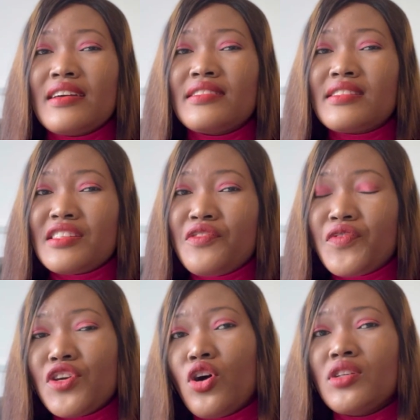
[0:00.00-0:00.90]

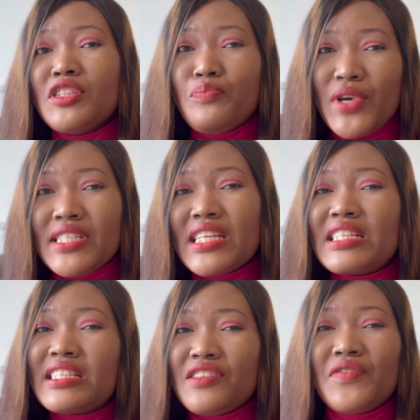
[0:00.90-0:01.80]
CV or the basic
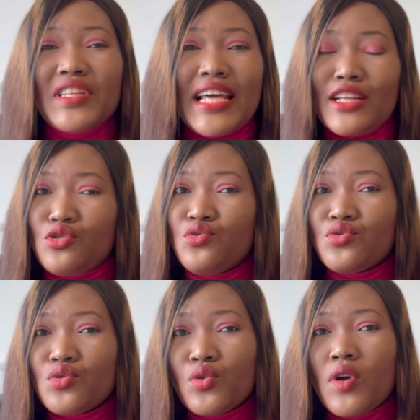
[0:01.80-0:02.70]
CV that you
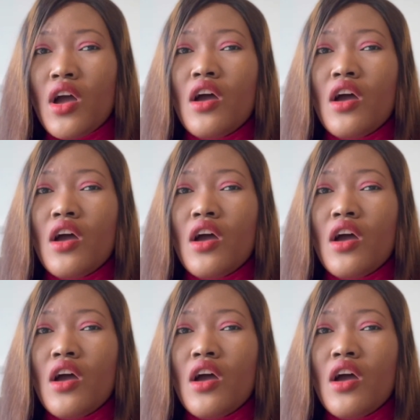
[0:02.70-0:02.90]
know.